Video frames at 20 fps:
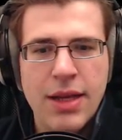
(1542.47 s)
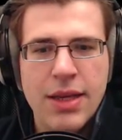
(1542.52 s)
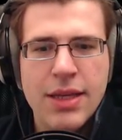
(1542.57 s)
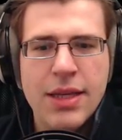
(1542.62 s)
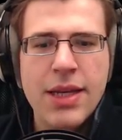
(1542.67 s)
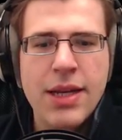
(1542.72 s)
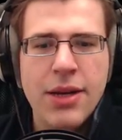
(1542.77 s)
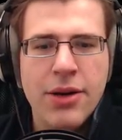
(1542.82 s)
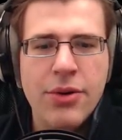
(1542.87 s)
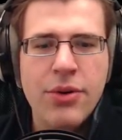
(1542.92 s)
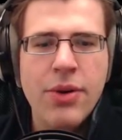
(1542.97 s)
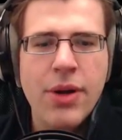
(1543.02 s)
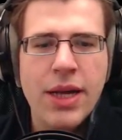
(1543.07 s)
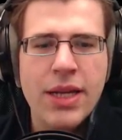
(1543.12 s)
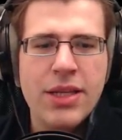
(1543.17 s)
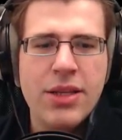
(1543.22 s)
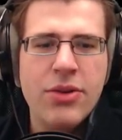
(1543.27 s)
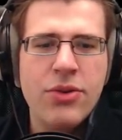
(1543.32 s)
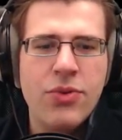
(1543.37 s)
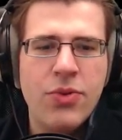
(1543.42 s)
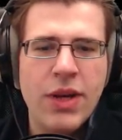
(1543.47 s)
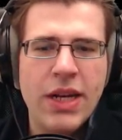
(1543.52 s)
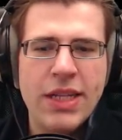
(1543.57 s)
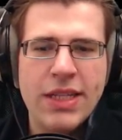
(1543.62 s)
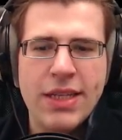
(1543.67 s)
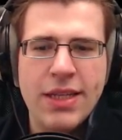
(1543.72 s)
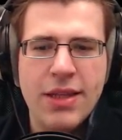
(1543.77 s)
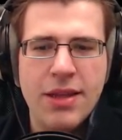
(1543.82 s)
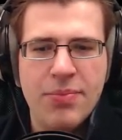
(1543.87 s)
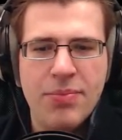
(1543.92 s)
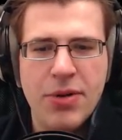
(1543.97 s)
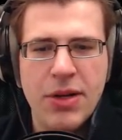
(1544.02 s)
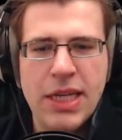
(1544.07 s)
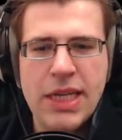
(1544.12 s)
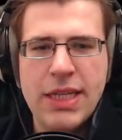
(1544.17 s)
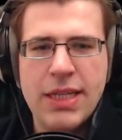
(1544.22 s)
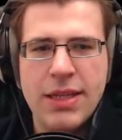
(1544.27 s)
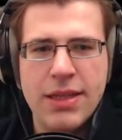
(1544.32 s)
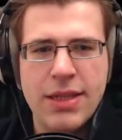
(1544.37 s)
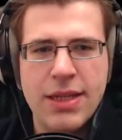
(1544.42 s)
You know, I don't really see the
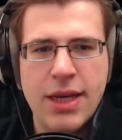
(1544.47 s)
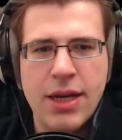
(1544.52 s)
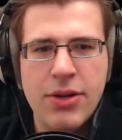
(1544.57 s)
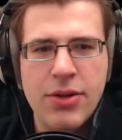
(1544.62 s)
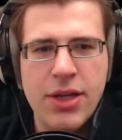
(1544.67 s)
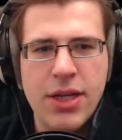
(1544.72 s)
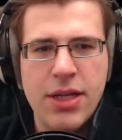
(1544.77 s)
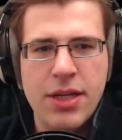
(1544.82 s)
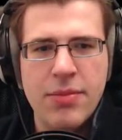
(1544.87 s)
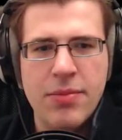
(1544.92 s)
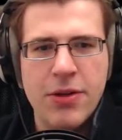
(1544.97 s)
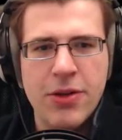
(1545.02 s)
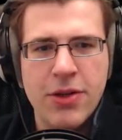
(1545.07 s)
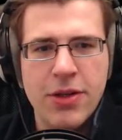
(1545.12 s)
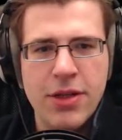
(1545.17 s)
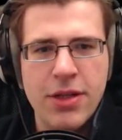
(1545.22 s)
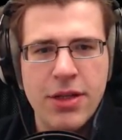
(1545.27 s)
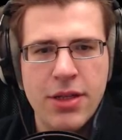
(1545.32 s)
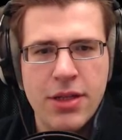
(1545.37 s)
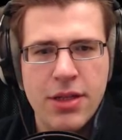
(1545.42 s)
police in town anymore.